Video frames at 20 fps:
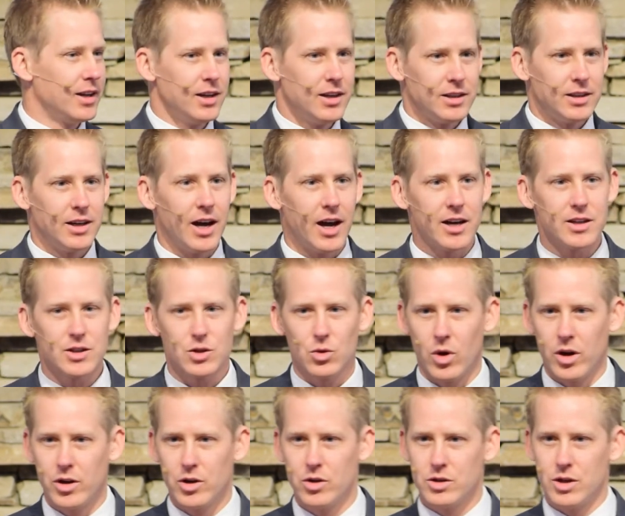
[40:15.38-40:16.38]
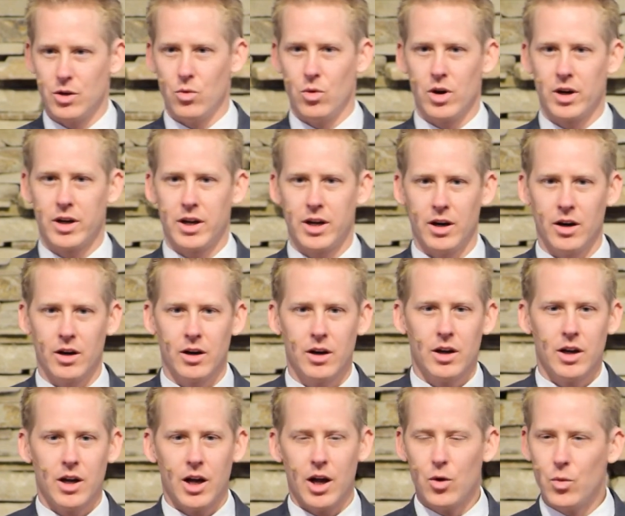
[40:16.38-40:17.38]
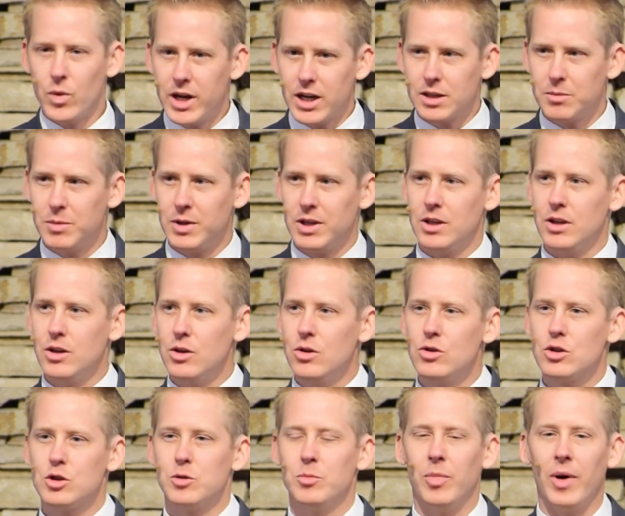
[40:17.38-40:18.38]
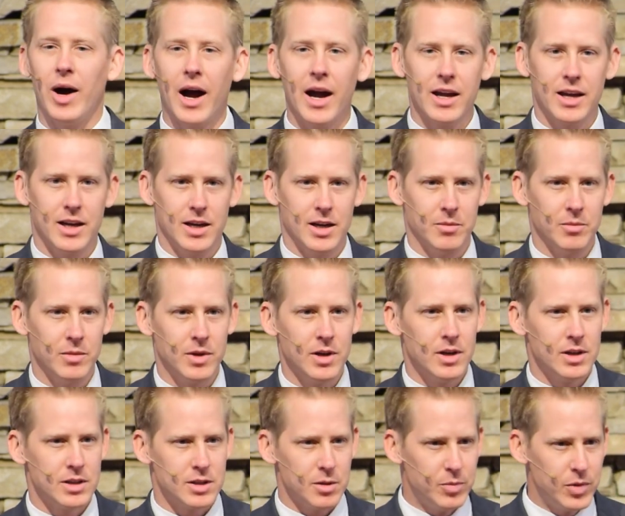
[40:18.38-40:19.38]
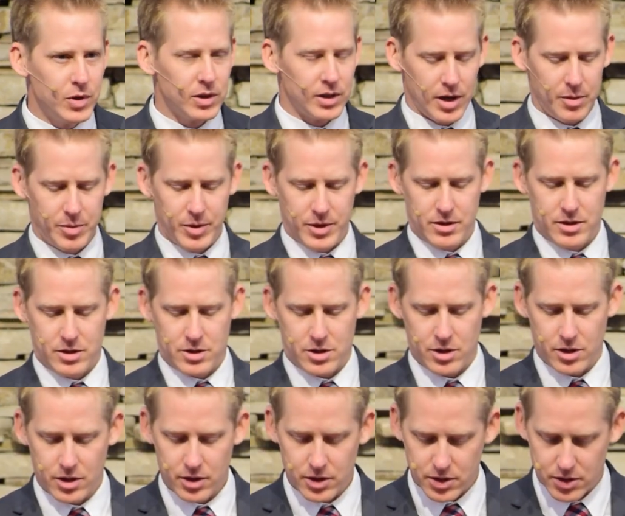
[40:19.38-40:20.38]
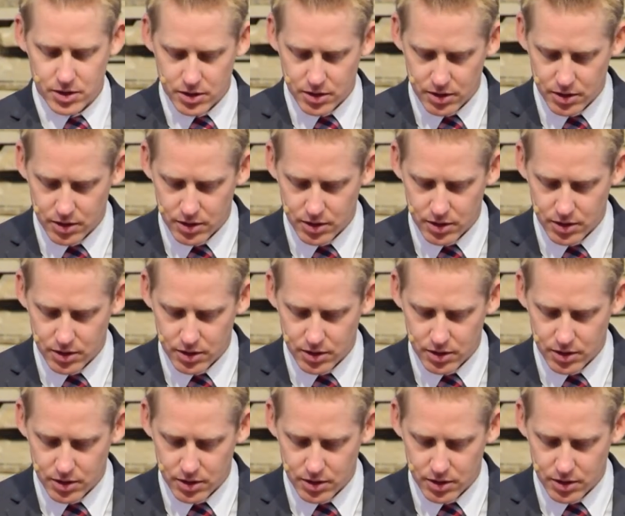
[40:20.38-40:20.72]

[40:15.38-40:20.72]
God is the one who's at work here, and we get to be used by him to build up his church.